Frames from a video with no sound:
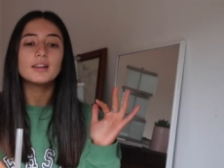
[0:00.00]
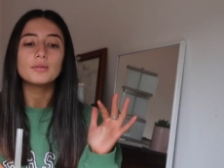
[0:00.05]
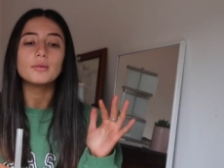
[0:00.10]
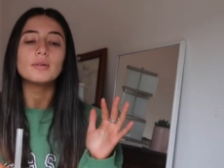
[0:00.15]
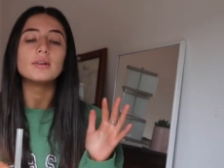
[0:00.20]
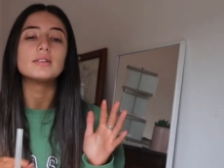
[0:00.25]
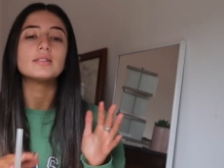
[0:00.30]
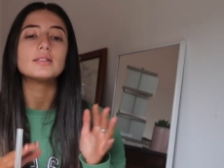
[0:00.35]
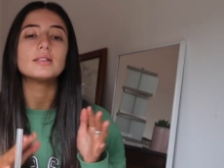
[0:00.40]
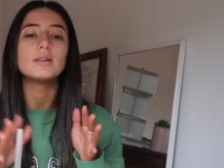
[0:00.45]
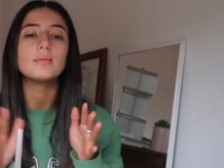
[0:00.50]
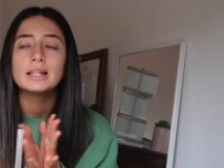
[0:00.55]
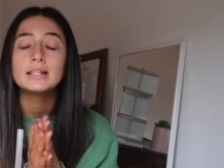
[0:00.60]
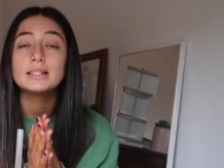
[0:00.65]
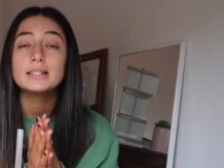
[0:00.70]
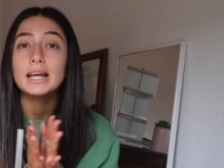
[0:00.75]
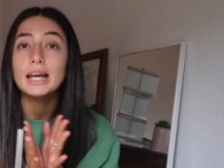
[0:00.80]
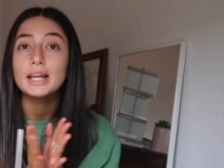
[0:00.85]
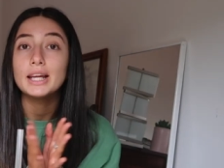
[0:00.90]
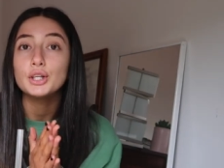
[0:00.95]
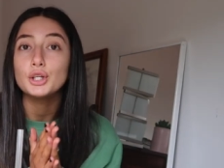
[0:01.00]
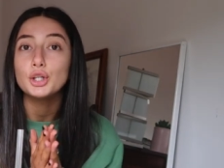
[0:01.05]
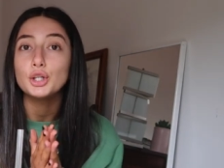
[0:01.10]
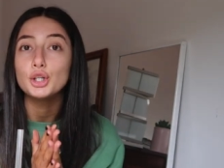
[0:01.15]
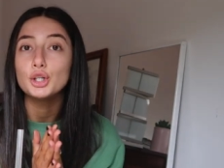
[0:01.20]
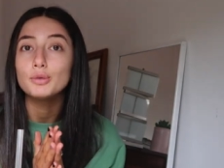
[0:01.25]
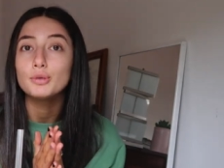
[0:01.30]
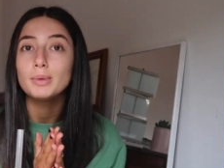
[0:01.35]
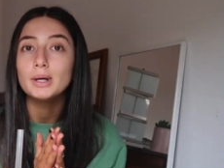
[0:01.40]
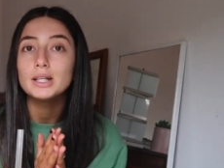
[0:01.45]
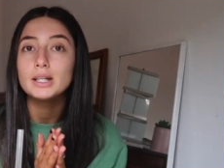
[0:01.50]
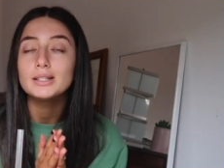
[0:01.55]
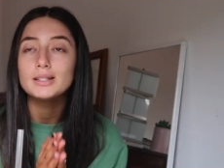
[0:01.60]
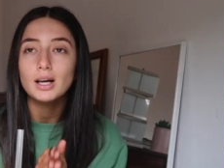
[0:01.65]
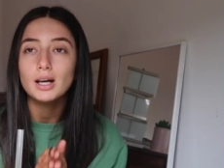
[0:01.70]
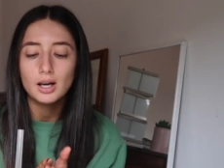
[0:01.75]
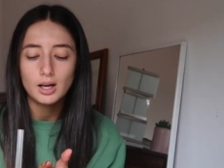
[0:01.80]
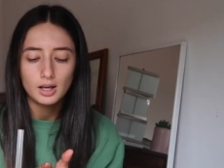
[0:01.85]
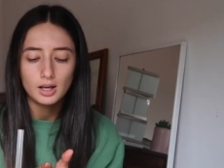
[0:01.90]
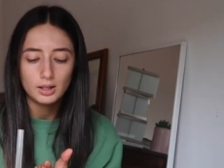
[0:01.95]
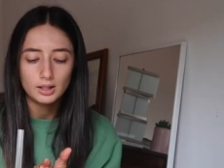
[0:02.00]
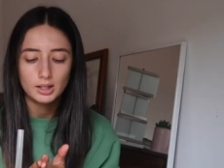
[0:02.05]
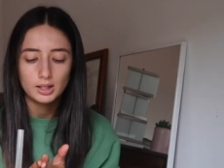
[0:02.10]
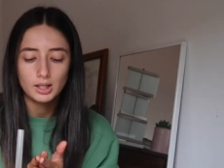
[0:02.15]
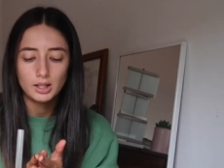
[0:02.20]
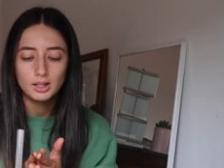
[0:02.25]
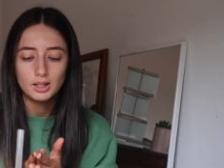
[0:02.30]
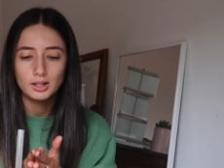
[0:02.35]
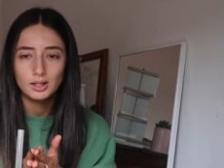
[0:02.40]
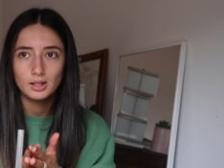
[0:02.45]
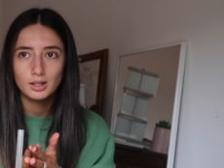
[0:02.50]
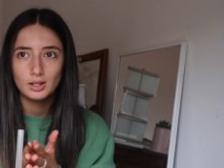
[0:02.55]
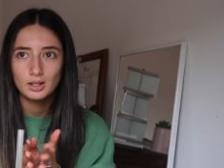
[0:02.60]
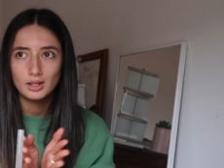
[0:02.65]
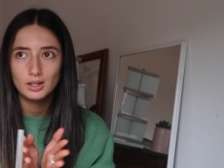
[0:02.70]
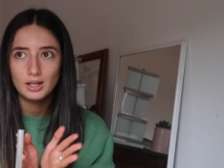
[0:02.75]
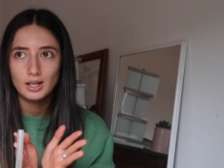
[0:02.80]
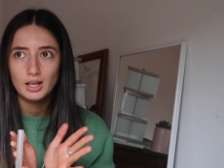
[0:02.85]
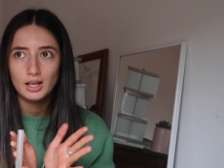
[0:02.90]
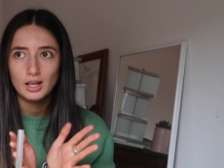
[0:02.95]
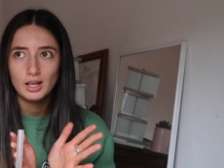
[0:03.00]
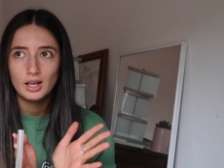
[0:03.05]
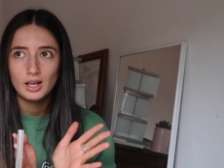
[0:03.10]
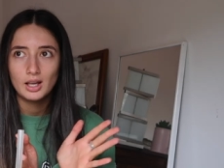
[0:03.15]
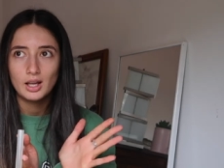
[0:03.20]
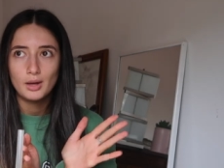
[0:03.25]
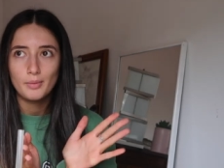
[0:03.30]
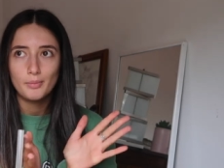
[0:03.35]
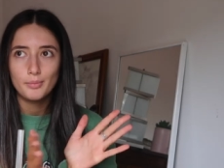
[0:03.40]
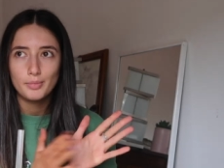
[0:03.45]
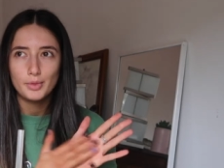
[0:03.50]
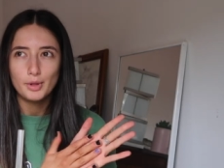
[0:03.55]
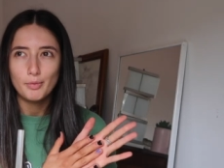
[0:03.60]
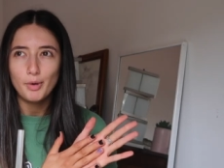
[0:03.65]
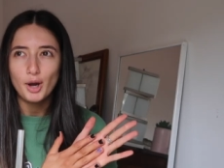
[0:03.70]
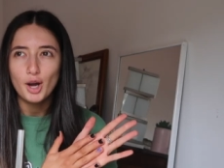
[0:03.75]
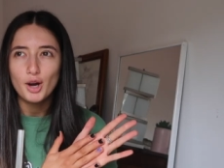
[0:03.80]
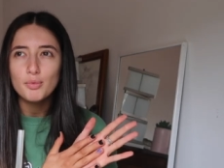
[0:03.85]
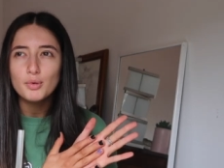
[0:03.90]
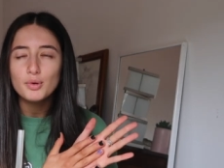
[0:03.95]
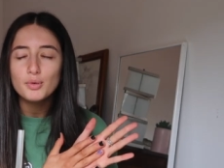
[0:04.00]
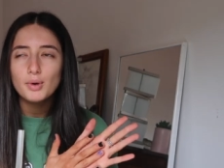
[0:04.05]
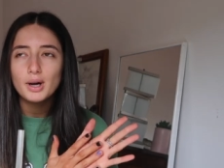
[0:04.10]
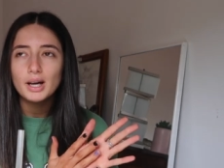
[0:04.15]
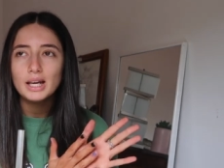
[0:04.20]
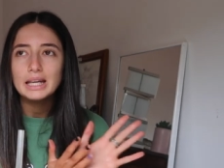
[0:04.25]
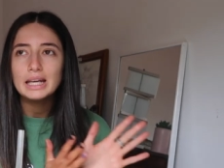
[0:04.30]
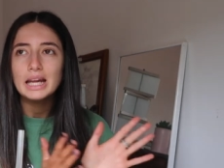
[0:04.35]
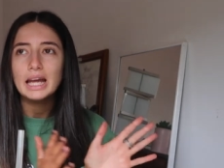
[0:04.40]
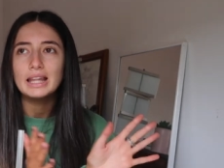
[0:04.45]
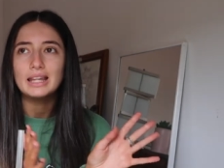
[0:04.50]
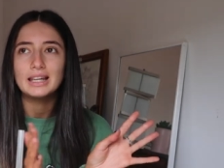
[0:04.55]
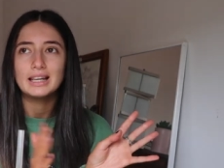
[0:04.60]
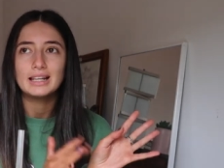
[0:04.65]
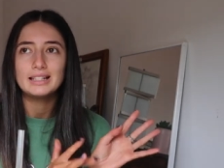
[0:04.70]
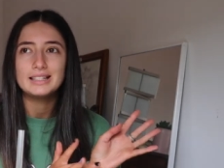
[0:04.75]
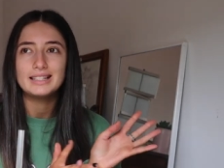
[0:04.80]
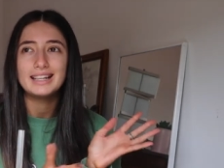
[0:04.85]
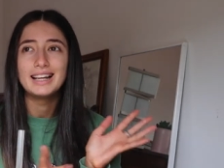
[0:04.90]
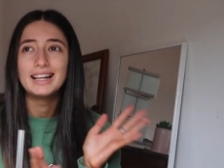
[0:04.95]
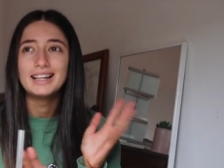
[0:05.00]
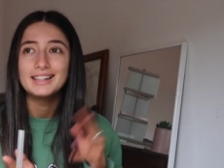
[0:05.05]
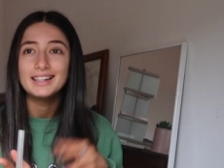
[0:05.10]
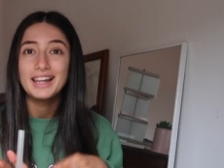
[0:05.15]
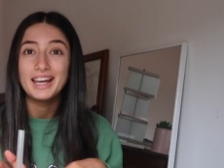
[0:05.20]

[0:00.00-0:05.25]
It was the Tan Uber Dark, the purple one, and then I did a